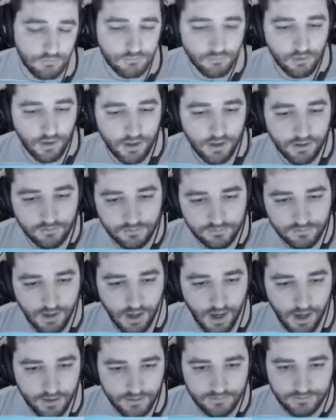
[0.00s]
and this guy
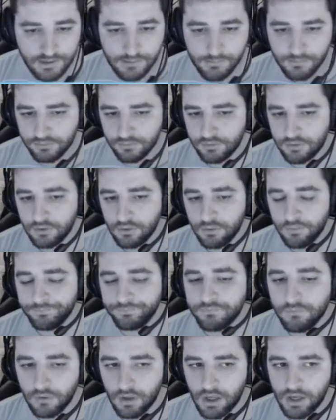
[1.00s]
is able to kill
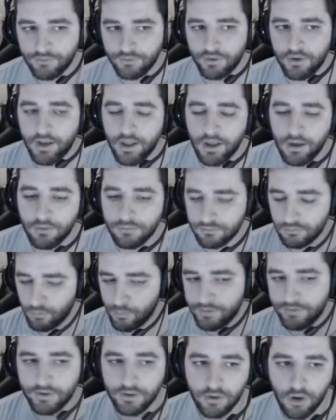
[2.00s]
everyone else when
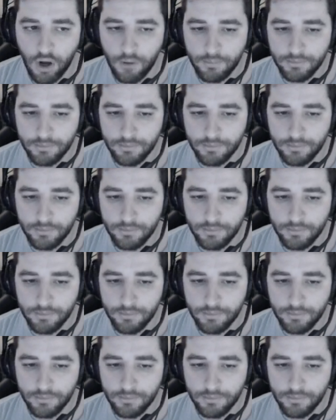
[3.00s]
they're coming.